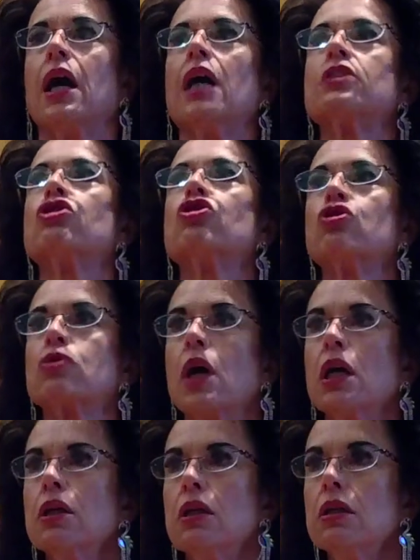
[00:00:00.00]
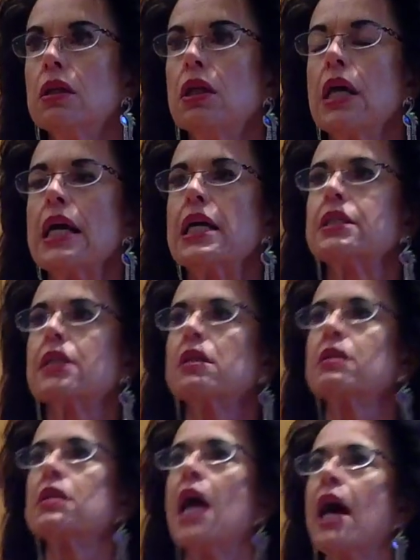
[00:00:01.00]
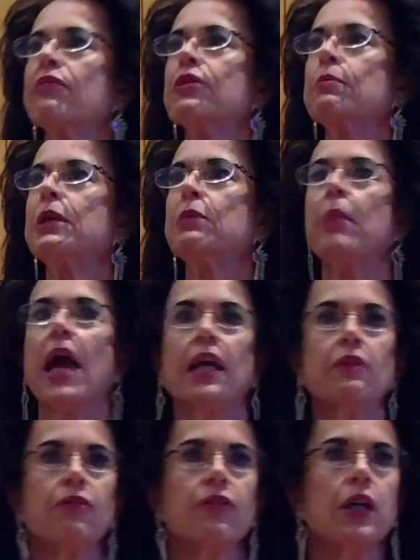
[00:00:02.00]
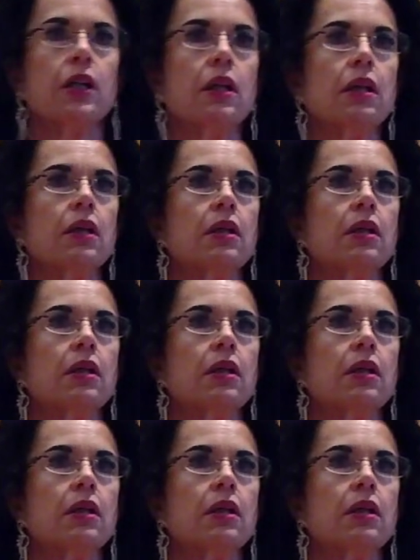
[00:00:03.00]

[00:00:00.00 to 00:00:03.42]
a struggle. It doesn't have to be painful.